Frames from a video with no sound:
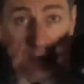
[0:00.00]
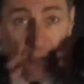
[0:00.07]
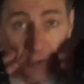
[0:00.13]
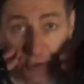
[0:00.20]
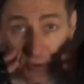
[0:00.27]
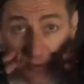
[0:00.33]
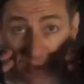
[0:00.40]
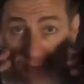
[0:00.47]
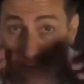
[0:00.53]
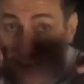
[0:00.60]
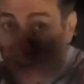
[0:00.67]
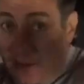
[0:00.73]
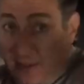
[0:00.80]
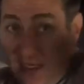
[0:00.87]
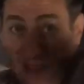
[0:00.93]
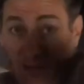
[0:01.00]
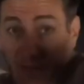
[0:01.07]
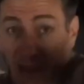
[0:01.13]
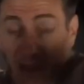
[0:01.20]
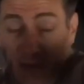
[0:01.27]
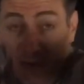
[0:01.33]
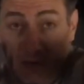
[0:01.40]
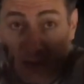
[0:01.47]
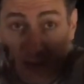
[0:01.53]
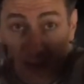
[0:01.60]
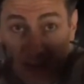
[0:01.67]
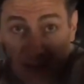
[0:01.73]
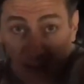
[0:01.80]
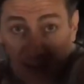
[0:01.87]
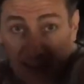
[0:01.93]
So I want to think about
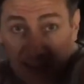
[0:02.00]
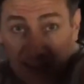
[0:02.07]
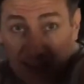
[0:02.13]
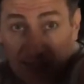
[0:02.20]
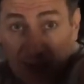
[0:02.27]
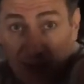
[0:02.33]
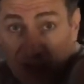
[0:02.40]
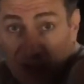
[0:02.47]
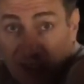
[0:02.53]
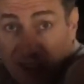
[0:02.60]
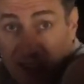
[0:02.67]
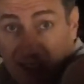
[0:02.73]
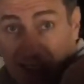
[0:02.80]
this motion,